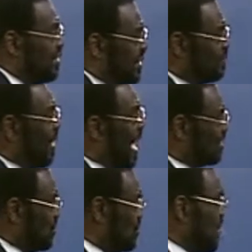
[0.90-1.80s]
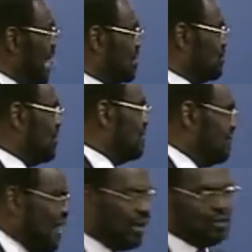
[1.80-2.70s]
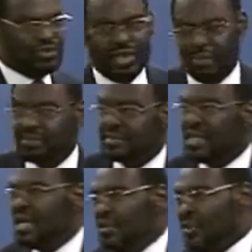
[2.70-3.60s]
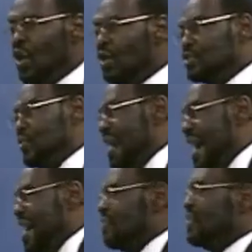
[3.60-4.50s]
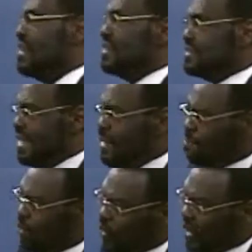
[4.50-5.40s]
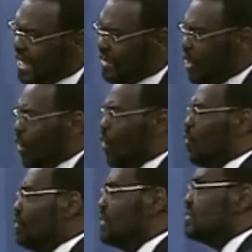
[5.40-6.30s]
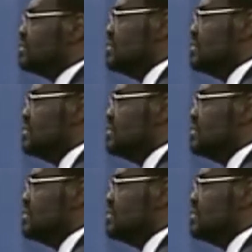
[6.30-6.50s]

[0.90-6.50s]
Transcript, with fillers: the apostles' doctrine and fellowship. Notice we have temple and home,